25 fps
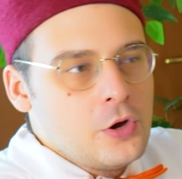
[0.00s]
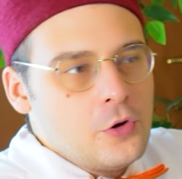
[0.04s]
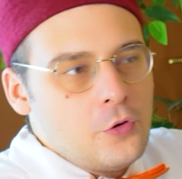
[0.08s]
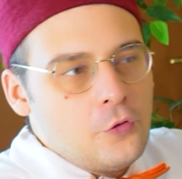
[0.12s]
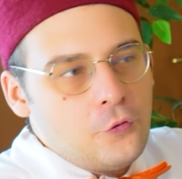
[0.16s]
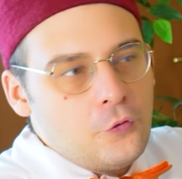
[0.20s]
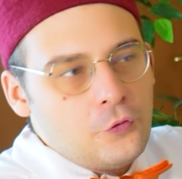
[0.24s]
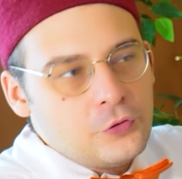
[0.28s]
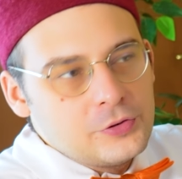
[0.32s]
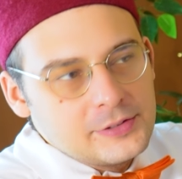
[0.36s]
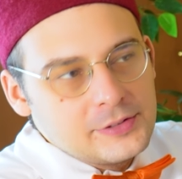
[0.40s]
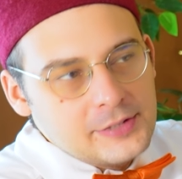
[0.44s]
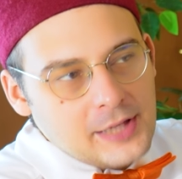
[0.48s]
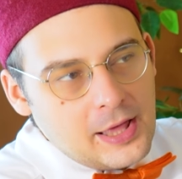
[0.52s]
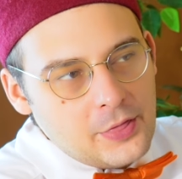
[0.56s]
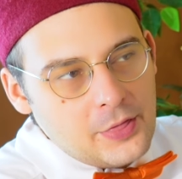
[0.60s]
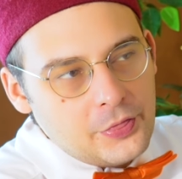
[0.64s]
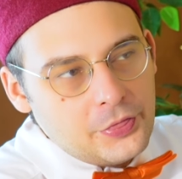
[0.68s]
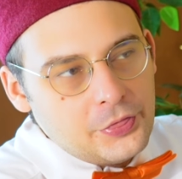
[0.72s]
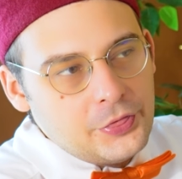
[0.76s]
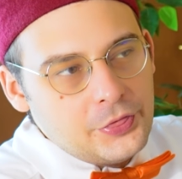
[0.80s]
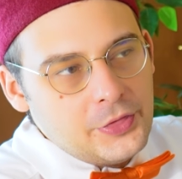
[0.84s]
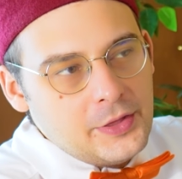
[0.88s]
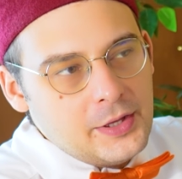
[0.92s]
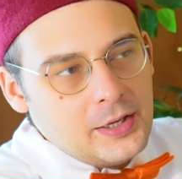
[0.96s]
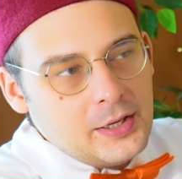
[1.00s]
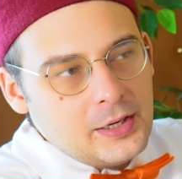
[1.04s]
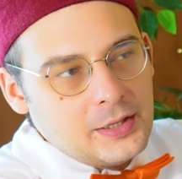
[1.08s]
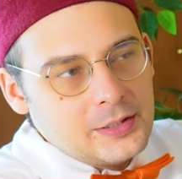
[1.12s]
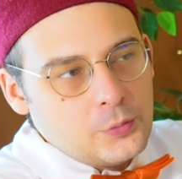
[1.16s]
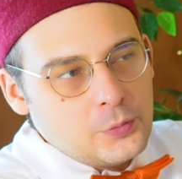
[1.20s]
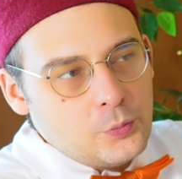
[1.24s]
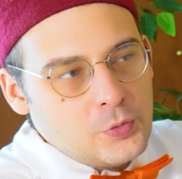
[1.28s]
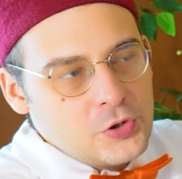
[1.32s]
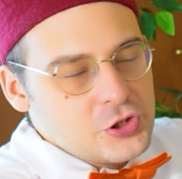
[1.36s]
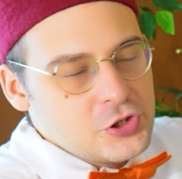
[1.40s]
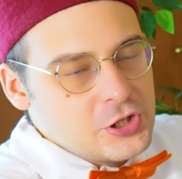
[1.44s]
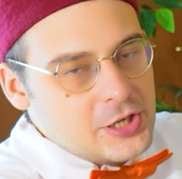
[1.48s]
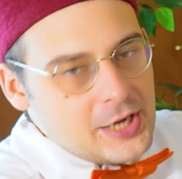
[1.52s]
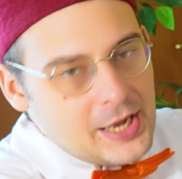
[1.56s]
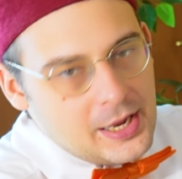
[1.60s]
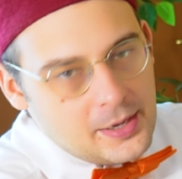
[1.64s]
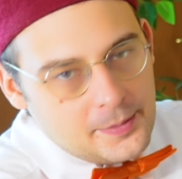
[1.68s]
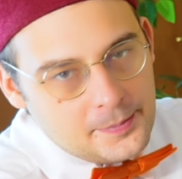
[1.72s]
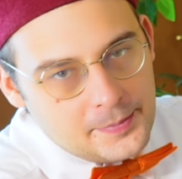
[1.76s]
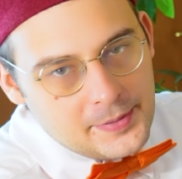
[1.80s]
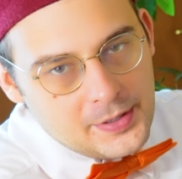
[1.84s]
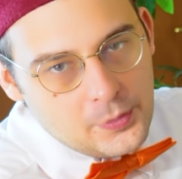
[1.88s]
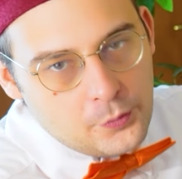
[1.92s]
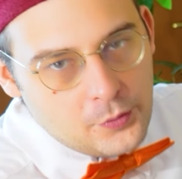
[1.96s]
something which
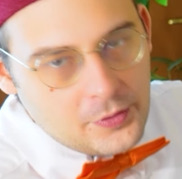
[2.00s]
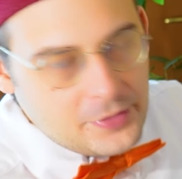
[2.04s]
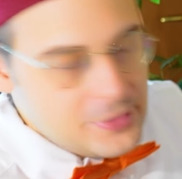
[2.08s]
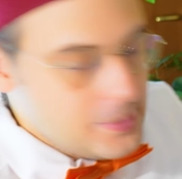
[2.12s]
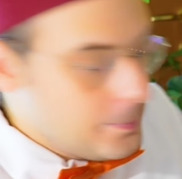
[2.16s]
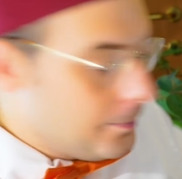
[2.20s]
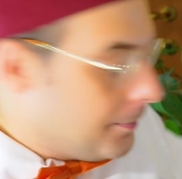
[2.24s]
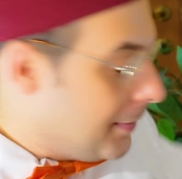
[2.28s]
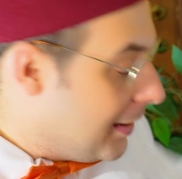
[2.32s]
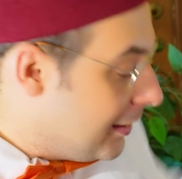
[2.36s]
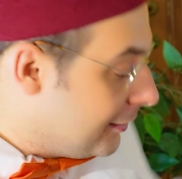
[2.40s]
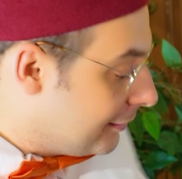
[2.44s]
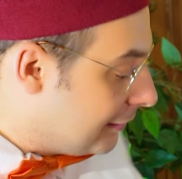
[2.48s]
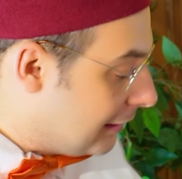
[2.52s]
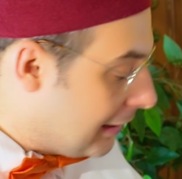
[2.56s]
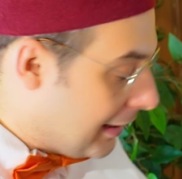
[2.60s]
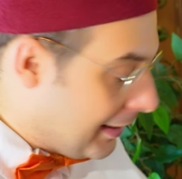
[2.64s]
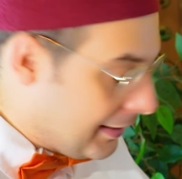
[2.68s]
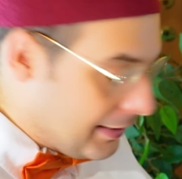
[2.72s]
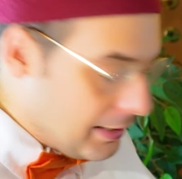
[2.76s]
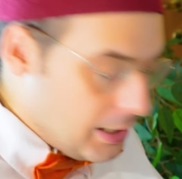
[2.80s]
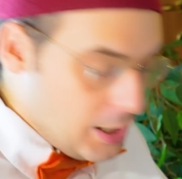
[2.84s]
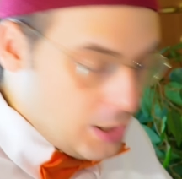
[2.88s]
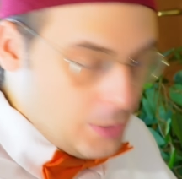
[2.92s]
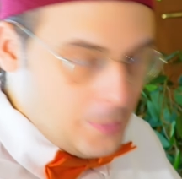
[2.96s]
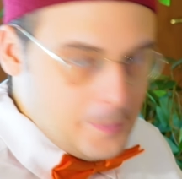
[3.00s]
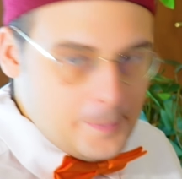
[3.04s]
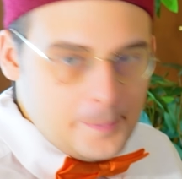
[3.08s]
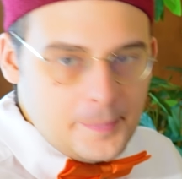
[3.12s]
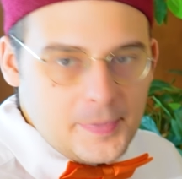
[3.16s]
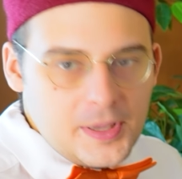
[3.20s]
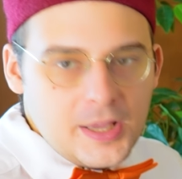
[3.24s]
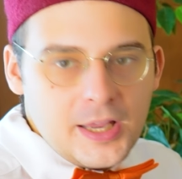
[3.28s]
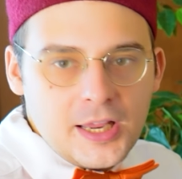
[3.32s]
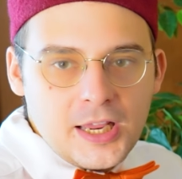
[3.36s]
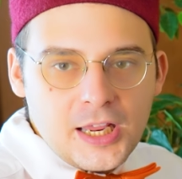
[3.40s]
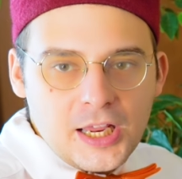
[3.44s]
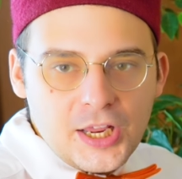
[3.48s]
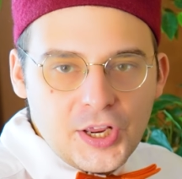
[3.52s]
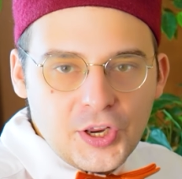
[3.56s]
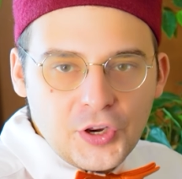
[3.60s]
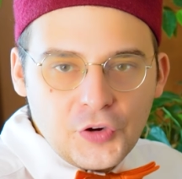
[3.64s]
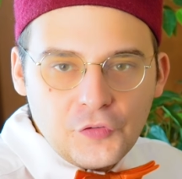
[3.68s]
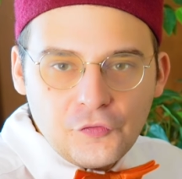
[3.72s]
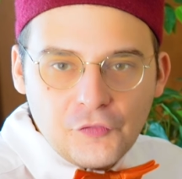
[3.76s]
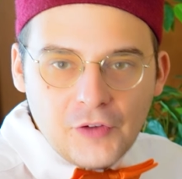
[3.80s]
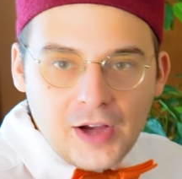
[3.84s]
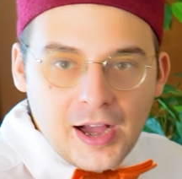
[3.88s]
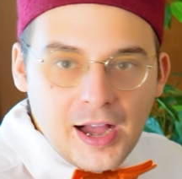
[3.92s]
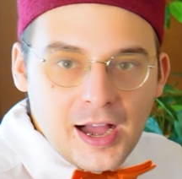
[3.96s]
can be with the bass line mi,
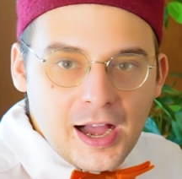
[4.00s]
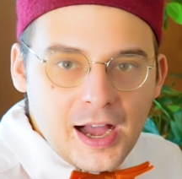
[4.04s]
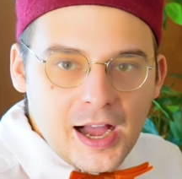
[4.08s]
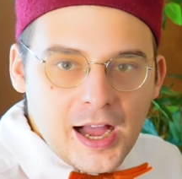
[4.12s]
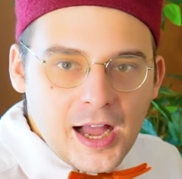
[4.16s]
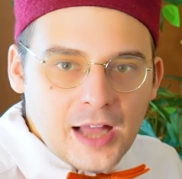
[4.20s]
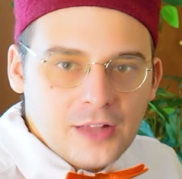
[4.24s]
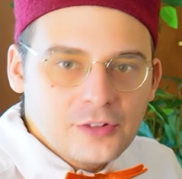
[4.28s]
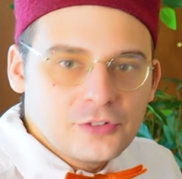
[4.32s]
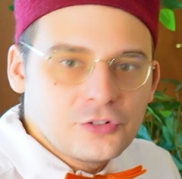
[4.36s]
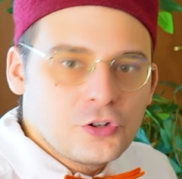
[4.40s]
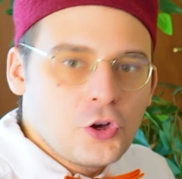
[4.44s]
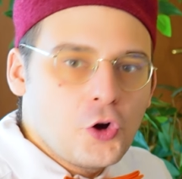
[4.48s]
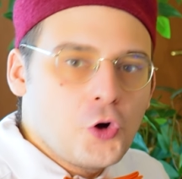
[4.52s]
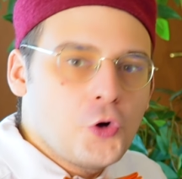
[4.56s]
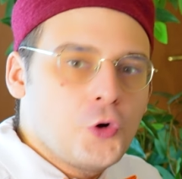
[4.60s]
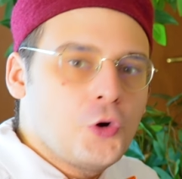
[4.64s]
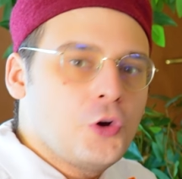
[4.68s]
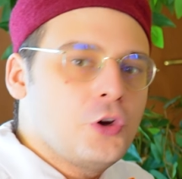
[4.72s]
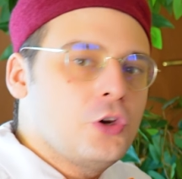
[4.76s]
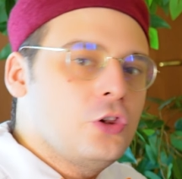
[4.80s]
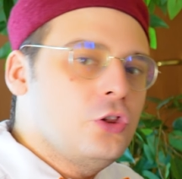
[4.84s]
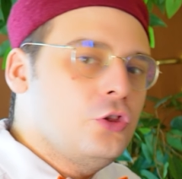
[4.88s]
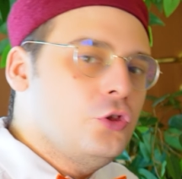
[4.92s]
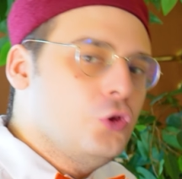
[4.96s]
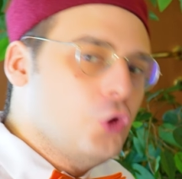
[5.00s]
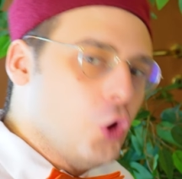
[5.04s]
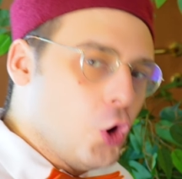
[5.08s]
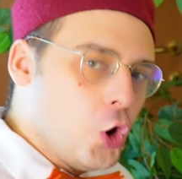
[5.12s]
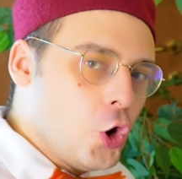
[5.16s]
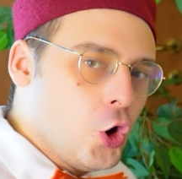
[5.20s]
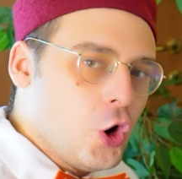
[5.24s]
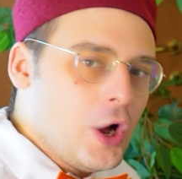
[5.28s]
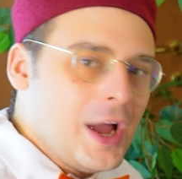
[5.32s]
fa, sol, do,